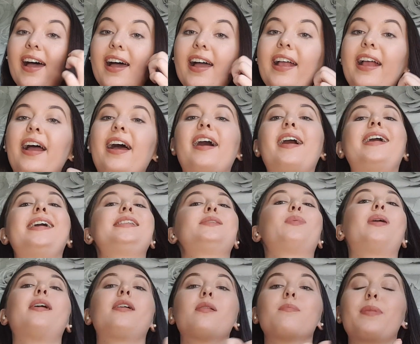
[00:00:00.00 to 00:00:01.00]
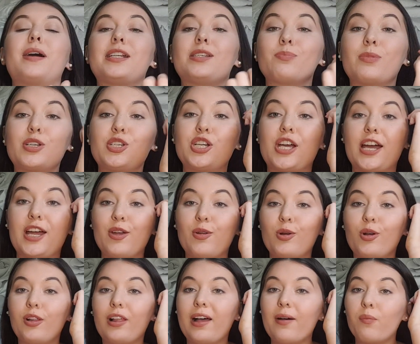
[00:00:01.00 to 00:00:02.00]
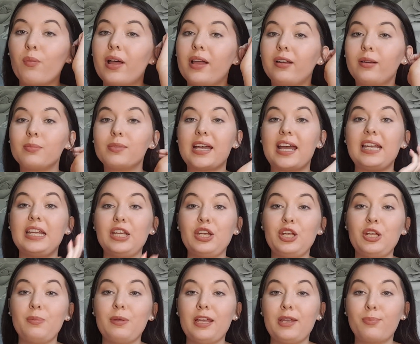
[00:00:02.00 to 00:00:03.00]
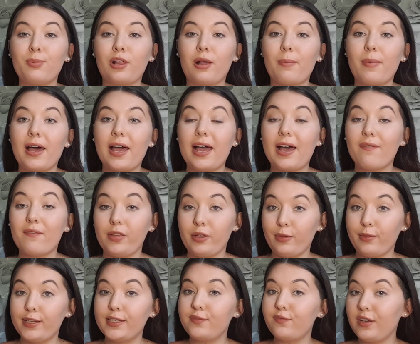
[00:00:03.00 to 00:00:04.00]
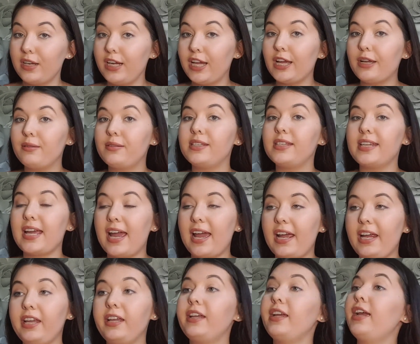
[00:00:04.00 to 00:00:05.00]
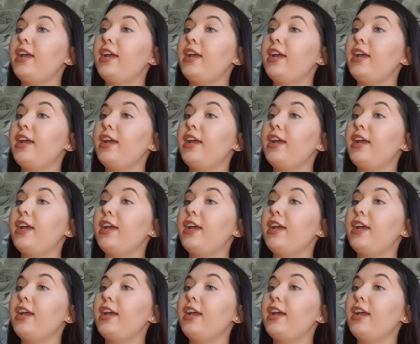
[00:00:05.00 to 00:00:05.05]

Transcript: Hi guys, welcome back to my channel and welcome to any new people I might have you in this video today.